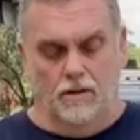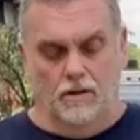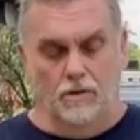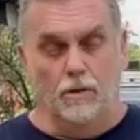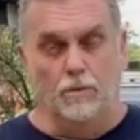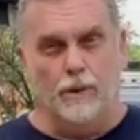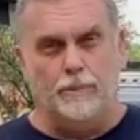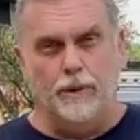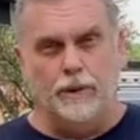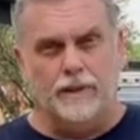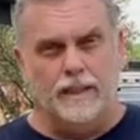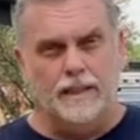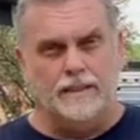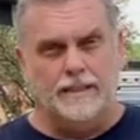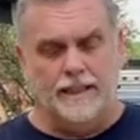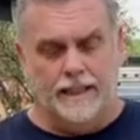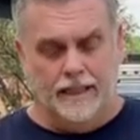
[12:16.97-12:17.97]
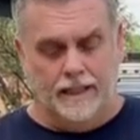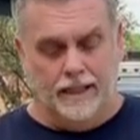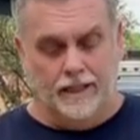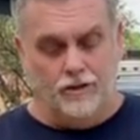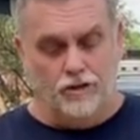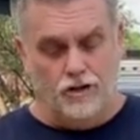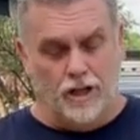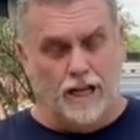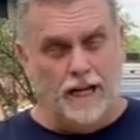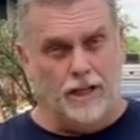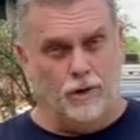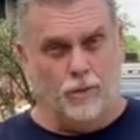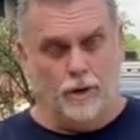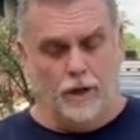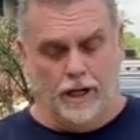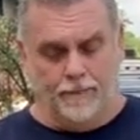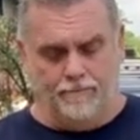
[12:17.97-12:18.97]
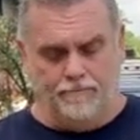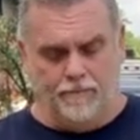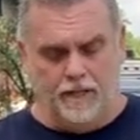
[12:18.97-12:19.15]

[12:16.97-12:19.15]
So we put these in January.